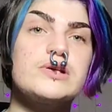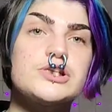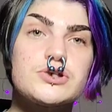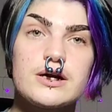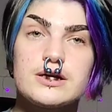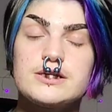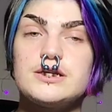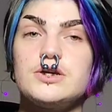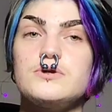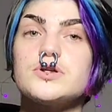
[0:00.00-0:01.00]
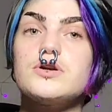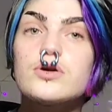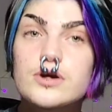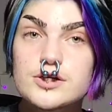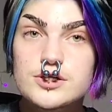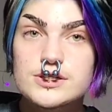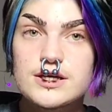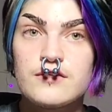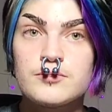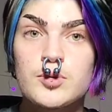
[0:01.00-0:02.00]
Please try to continue to nourish
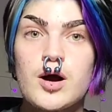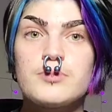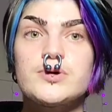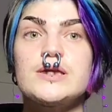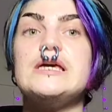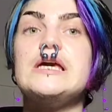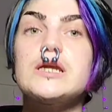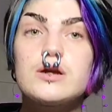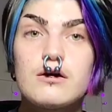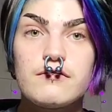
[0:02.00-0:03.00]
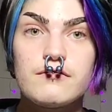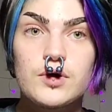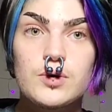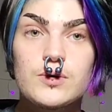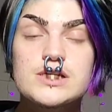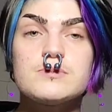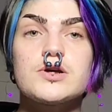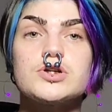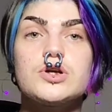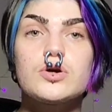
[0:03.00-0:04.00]
yourself properly, eat enough food,
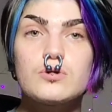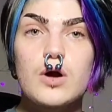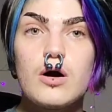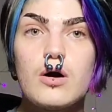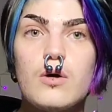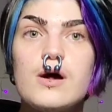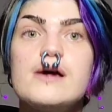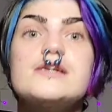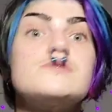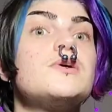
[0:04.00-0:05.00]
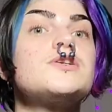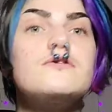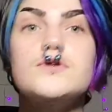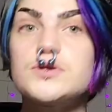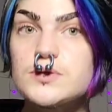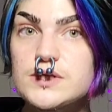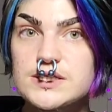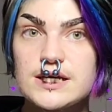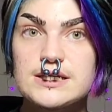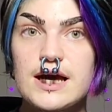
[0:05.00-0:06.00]
especially to grow, especially if you do
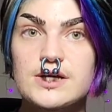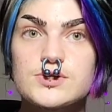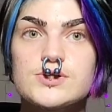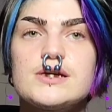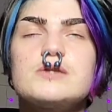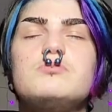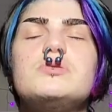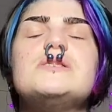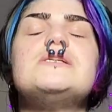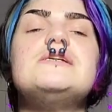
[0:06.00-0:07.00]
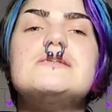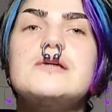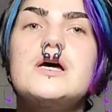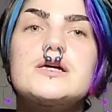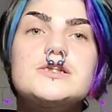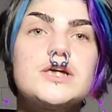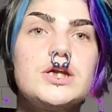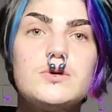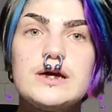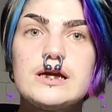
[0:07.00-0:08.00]
decide to exercise. Please
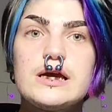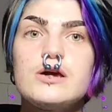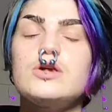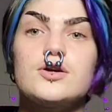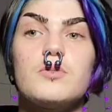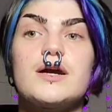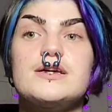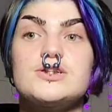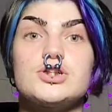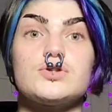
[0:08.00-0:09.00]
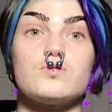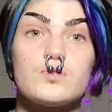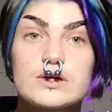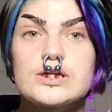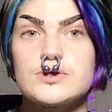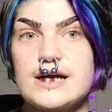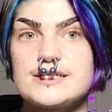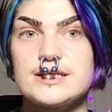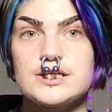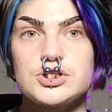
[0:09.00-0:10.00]
continue eating. Your body is just really
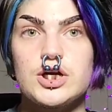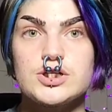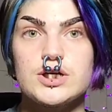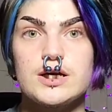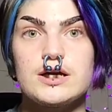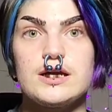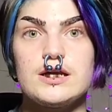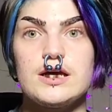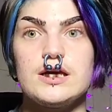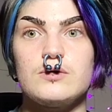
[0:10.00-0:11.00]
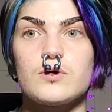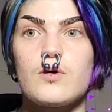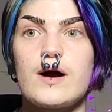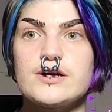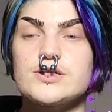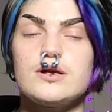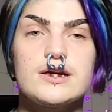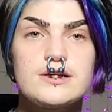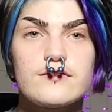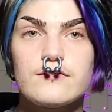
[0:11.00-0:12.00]
drastically changing, and it requires a
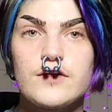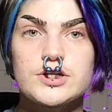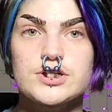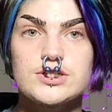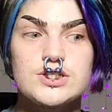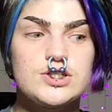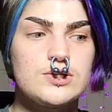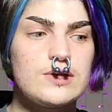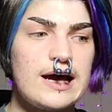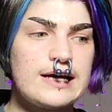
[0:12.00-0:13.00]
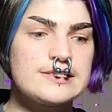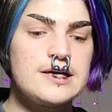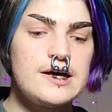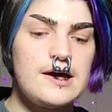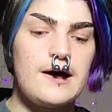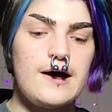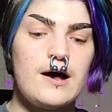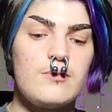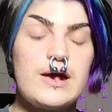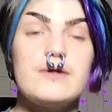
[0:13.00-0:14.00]
lot of different functions to do that,
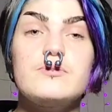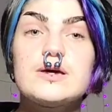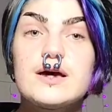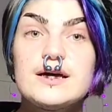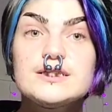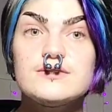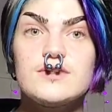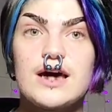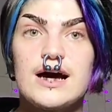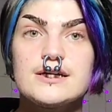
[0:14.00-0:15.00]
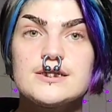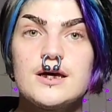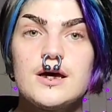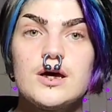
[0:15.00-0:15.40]
and because of that,